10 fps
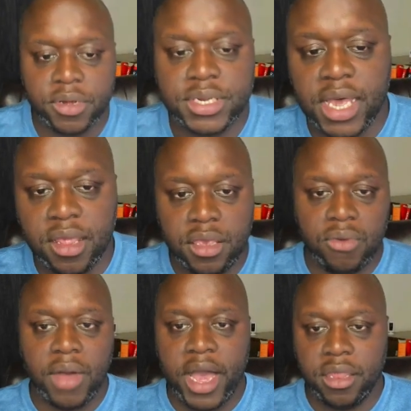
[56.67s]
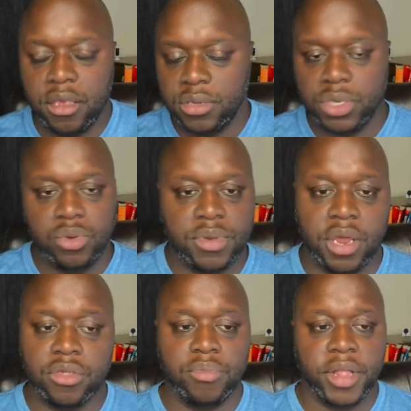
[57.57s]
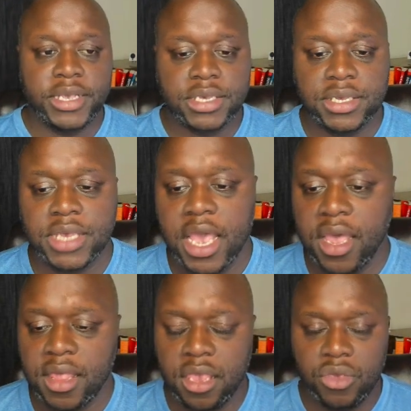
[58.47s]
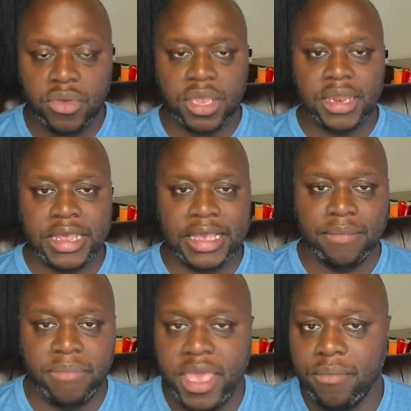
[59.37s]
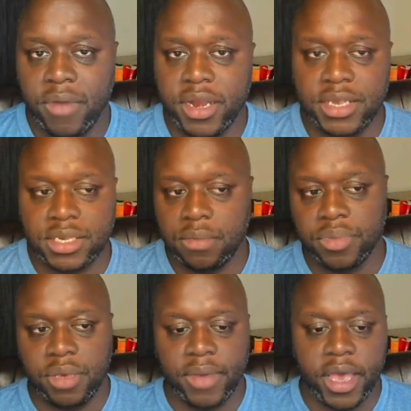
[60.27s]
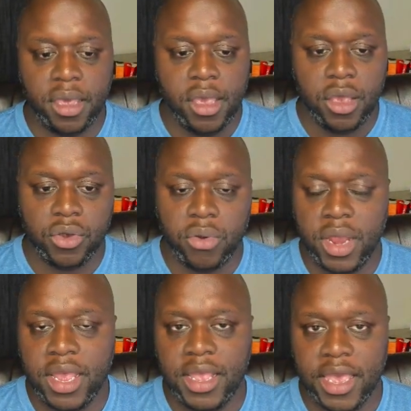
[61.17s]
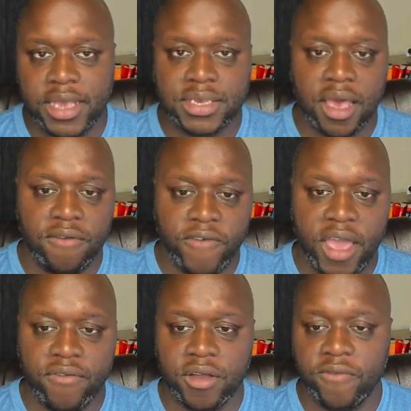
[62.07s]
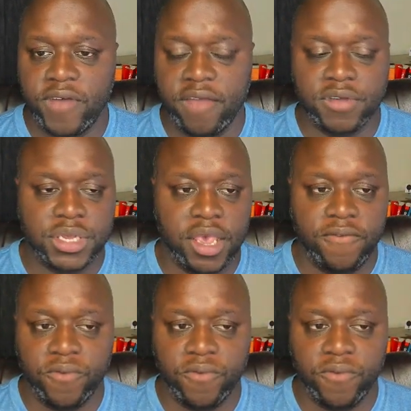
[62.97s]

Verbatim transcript: are telling you on YouTube and other places that you can make money simply by creating gigs on Fiverr. Fiverr is a